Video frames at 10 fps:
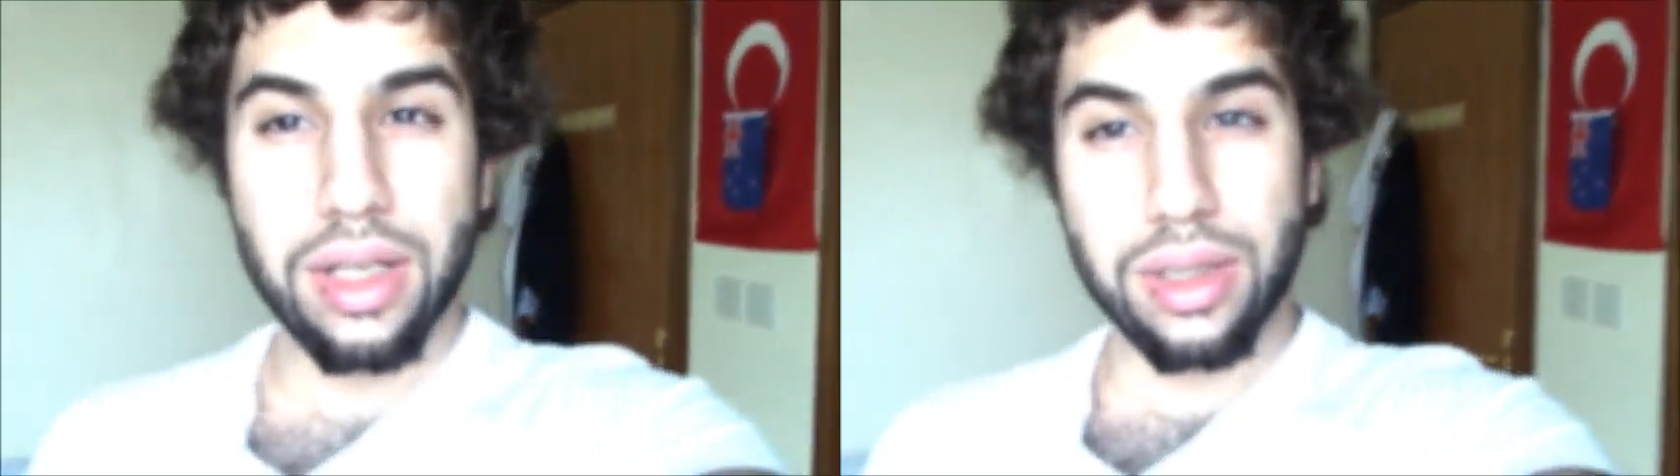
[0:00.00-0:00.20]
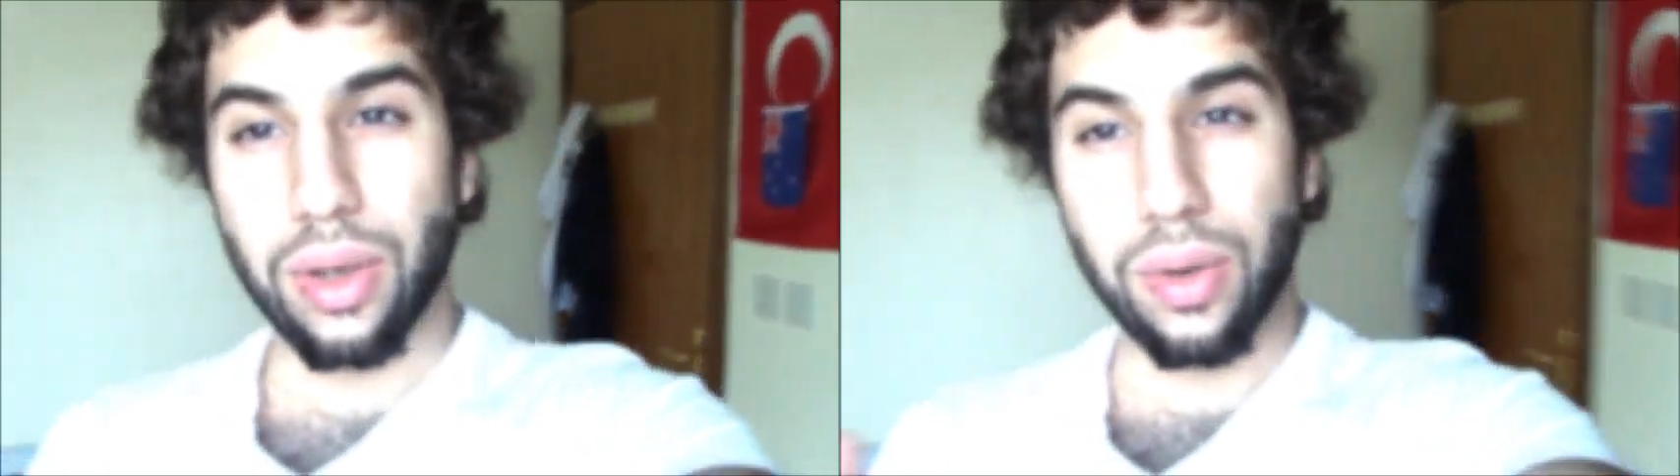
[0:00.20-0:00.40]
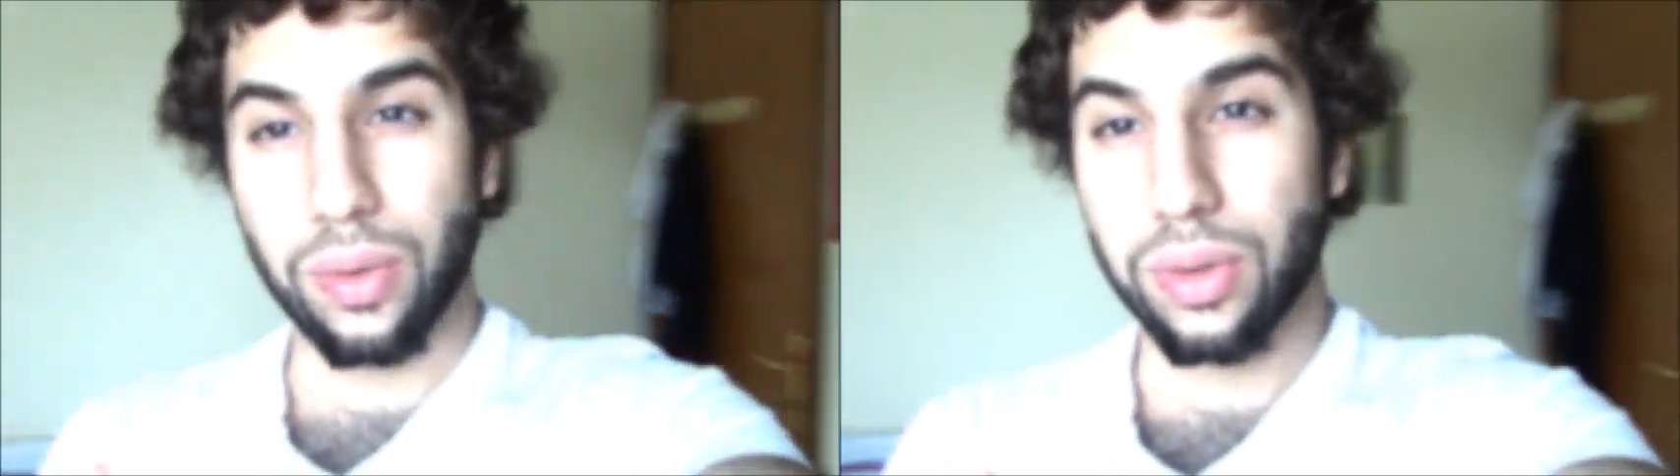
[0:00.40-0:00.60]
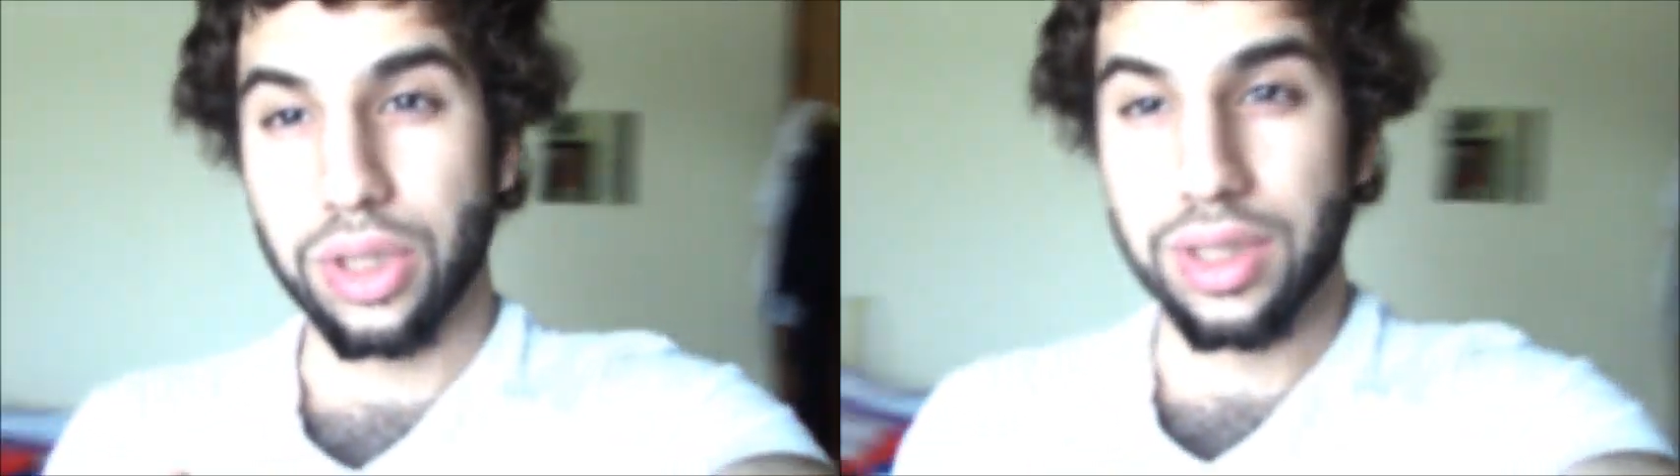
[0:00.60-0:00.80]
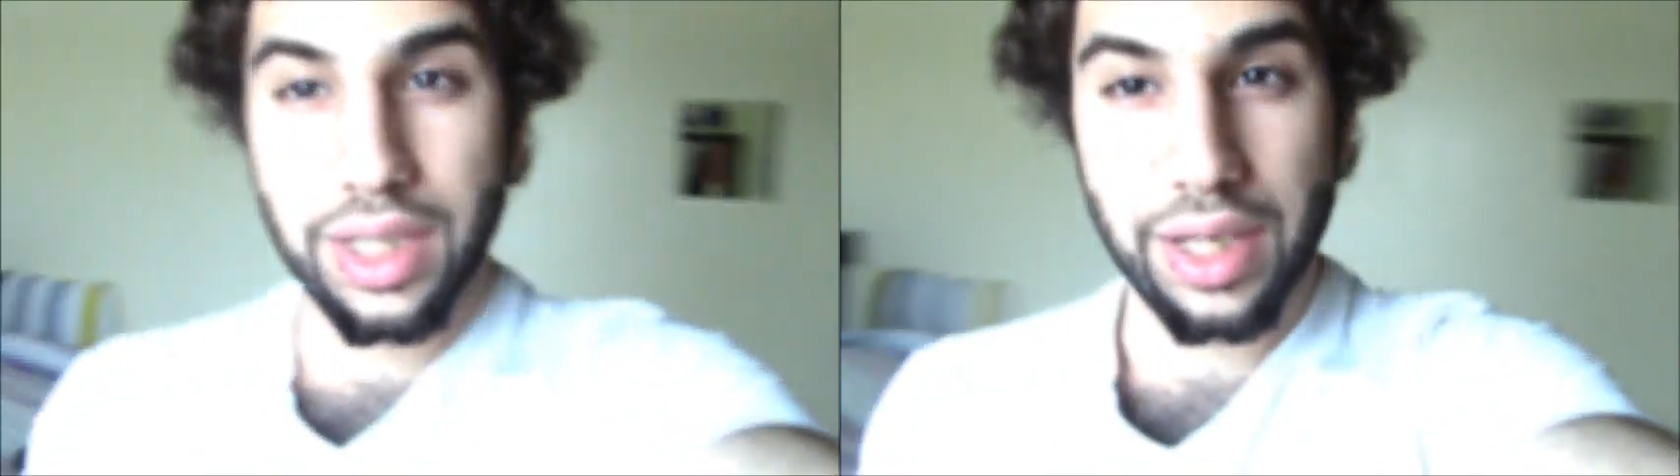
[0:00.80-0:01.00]
so
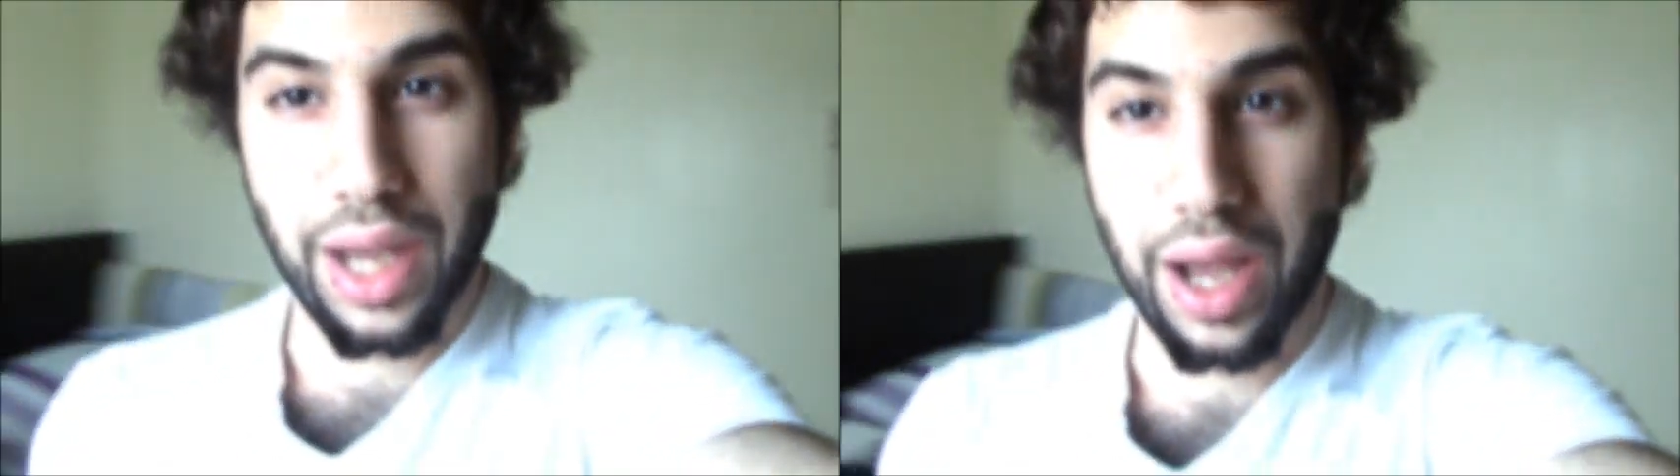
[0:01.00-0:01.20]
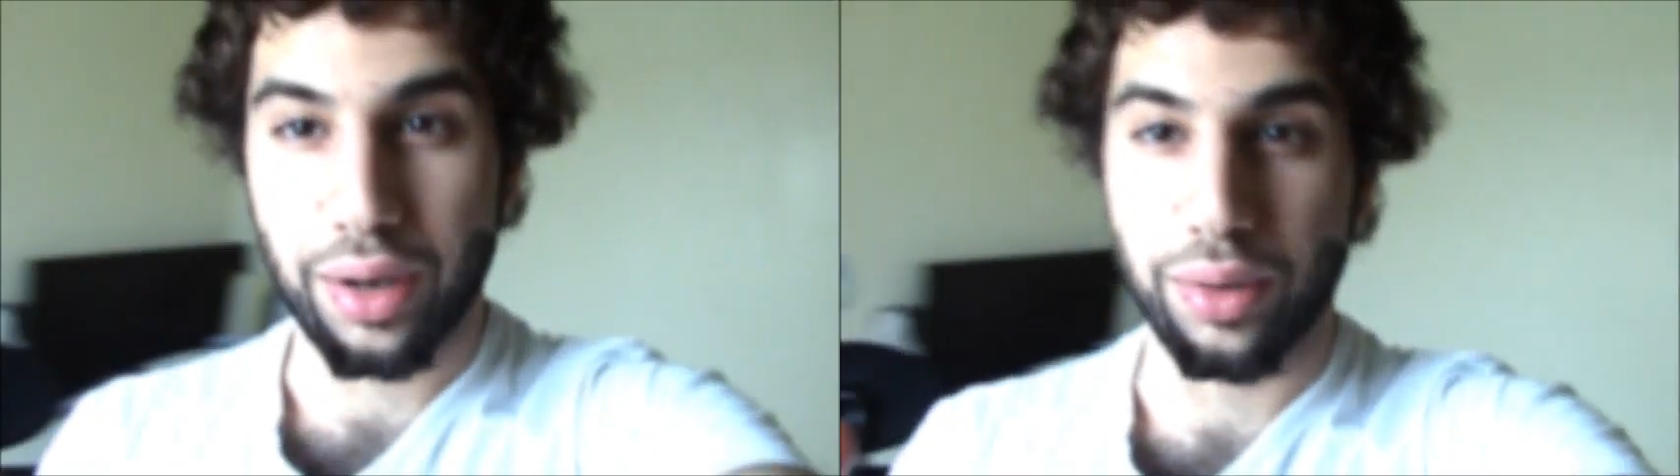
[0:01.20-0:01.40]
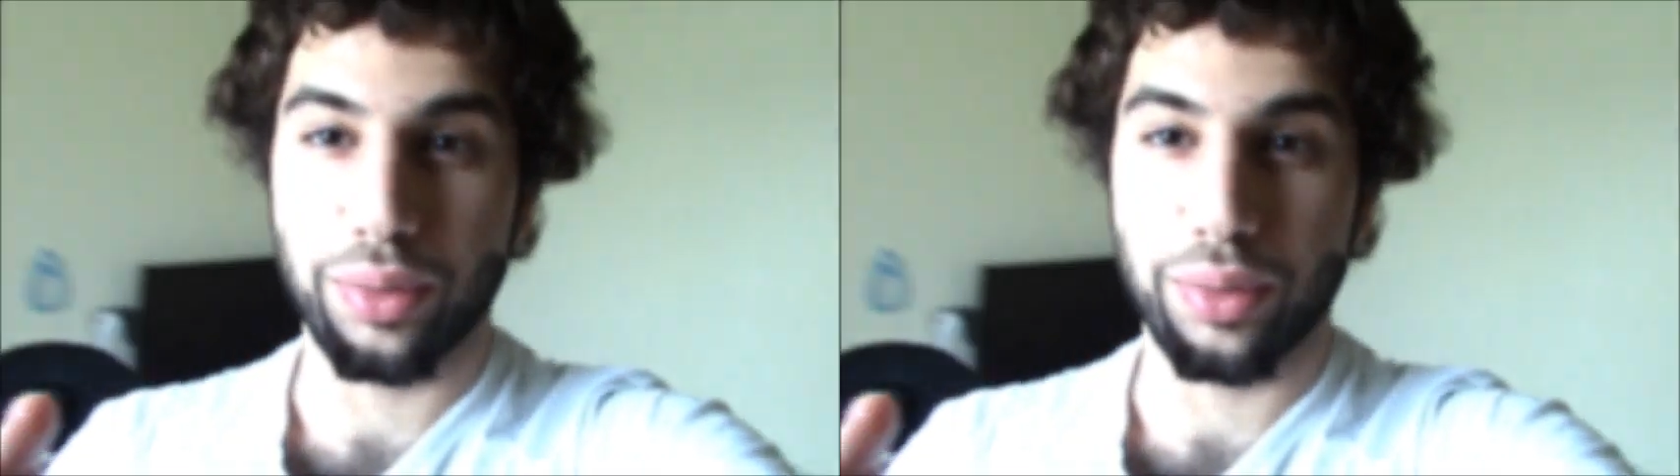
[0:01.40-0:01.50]
you see how